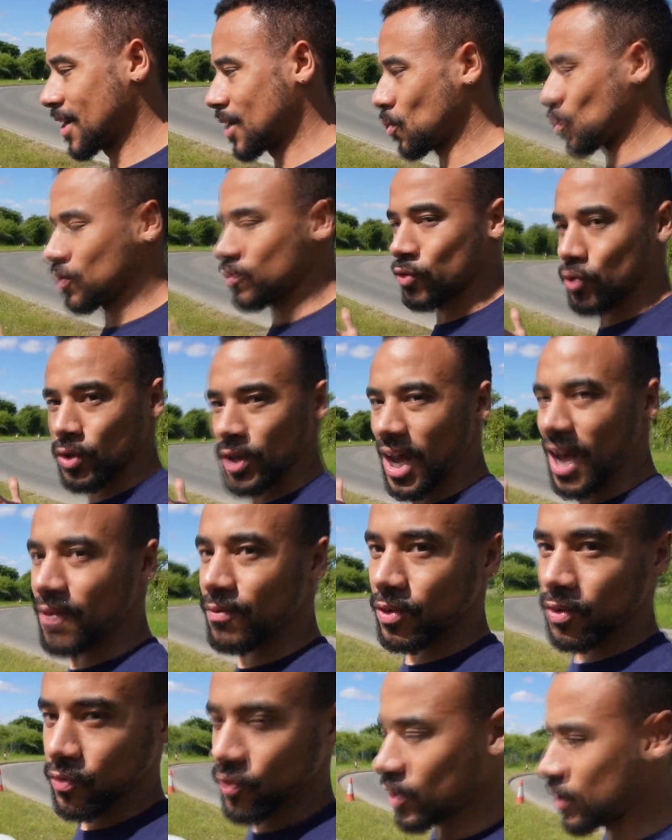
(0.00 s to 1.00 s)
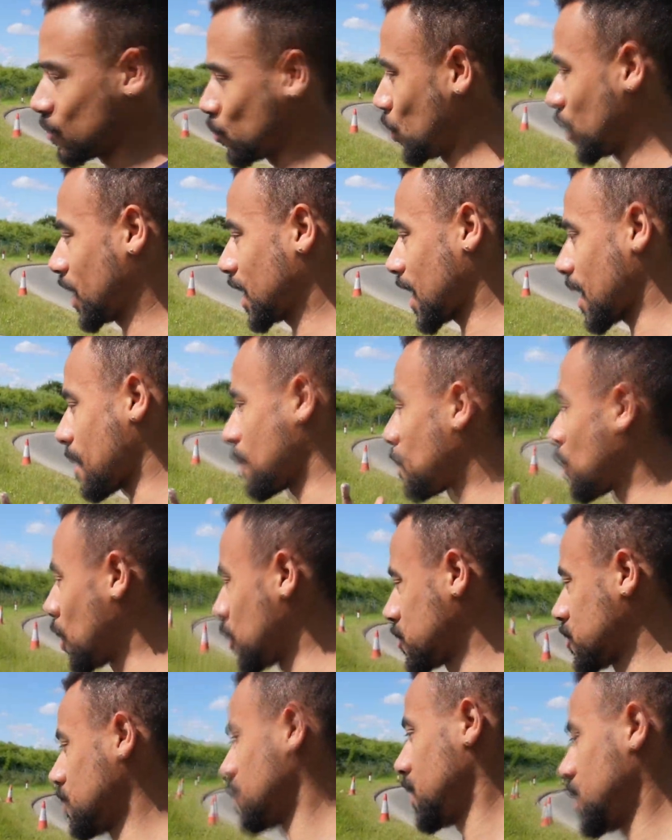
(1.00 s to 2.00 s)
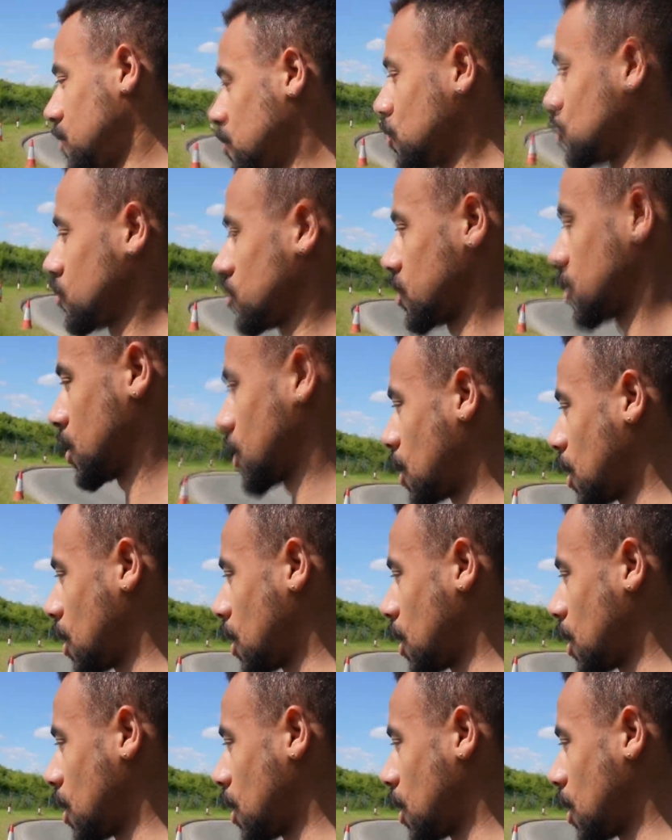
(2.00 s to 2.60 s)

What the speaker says: we've done everything we can possibly do to the